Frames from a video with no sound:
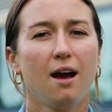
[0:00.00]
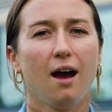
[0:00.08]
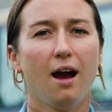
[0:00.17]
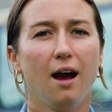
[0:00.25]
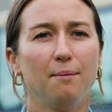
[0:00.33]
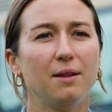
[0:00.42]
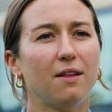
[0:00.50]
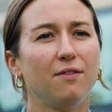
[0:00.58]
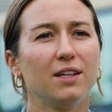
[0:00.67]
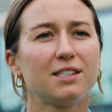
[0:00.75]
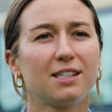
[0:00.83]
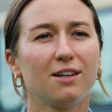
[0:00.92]
And
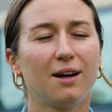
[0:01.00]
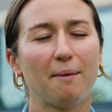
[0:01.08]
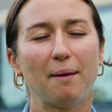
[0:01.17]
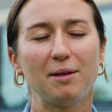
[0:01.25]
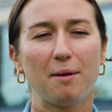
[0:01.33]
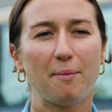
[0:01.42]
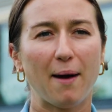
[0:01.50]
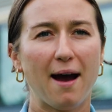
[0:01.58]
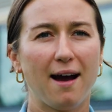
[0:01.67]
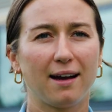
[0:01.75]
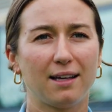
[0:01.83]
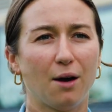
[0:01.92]
then this year, I'm happy to be
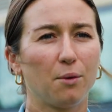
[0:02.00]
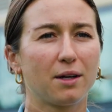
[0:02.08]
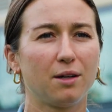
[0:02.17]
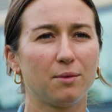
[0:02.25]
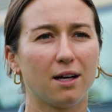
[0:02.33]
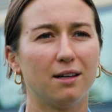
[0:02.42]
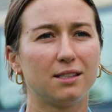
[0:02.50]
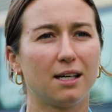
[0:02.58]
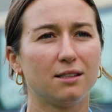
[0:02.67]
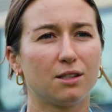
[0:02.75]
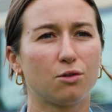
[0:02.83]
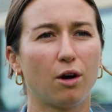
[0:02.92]
back. Yeah, working with
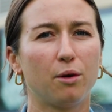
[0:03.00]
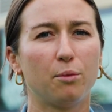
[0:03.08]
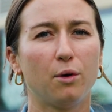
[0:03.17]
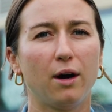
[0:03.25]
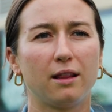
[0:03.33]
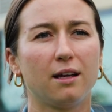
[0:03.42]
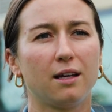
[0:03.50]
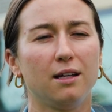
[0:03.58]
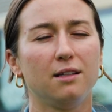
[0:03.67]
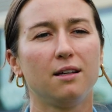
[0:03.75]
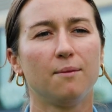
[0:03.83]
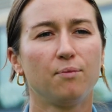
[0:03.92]
Ante is incredible. I think
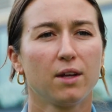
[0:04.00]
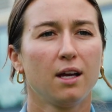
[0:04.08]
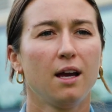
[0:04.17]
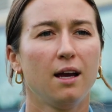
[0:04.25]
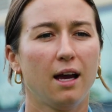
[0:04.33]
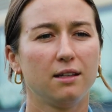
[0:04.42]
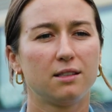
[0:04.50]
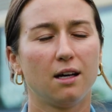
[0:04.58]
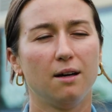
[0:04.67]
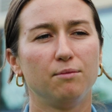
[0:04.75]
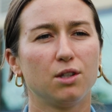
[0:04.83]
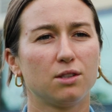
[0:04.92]

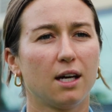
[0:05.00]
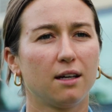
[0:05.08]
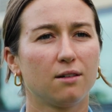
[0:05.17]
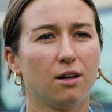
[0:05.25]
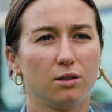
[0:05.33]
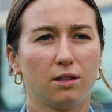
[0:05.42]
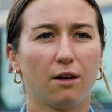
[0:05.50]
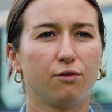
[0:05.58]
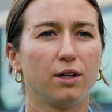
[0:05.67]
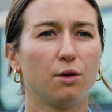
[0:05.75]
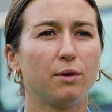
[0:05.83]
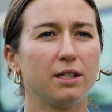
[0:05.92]
there's like
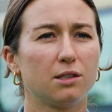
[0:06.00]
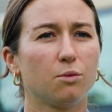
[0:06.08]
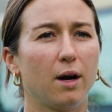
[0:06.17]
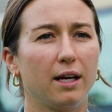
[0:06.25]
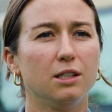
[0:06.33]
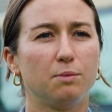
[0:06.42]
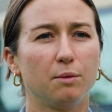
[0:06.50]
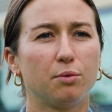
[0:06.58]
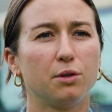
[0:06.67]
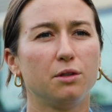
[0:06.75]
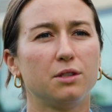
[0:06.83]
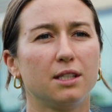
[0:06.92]
definitely a reason why he's been
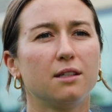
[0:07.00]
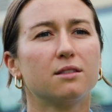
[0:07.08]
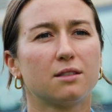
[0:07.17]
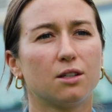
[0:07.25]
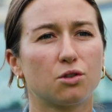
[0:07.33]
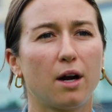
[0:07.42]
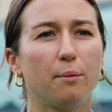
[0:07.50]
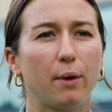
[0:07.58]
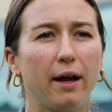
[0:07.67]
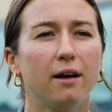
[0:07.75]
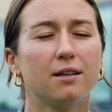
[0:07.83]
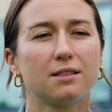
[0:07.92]
producing such great
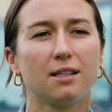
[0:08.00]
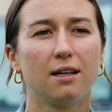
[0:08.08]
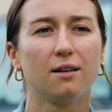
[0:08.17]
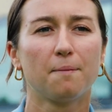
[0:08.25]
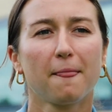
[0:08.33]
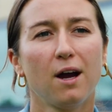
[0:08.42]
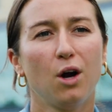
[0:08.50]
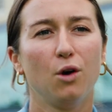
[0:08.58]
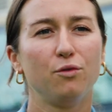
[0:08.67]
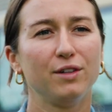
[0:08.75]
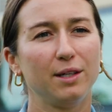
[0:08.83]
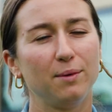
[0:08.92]
players, and
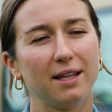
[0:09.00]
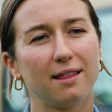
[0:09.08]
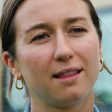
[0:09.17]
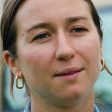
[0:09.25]
hopefully with